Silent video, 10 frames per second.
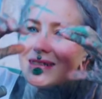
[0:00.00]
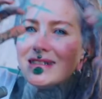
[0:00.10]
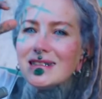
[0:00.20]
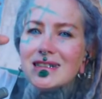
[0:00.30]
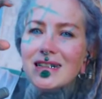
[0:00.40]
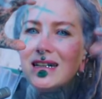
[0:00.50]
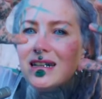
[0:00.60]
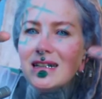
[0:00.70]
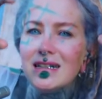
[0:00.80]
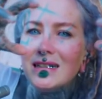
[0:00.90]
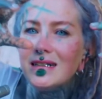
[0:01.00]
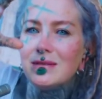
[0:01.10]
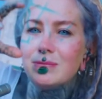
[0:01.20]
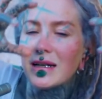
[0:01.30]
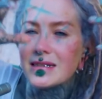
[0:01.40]
the
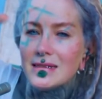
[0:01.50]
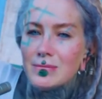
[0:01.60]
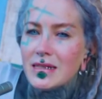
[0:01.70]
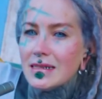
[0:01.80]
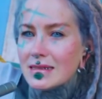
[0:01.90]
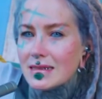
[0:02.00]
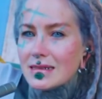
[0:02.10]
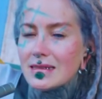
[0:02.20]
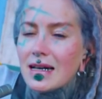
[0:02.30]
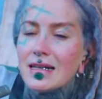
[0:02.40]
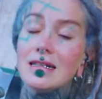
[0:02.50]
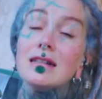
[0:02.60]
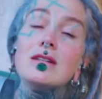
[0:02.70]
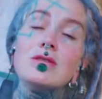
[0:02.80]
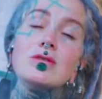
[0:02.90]
puzzle pieces I
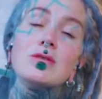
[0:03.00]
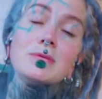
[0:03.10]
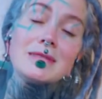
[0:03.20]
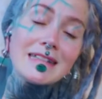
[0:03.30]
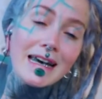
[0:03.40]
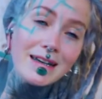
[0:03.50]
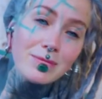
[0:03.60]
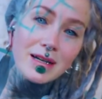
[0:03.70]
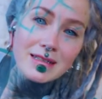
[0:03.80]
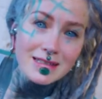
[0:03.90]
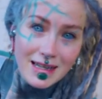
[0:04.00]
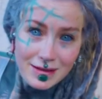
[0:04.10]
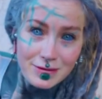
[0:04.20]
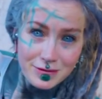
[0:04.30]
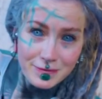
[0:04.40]
needed to sustain
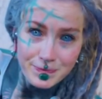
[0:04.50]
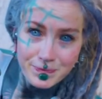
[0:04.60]
myself.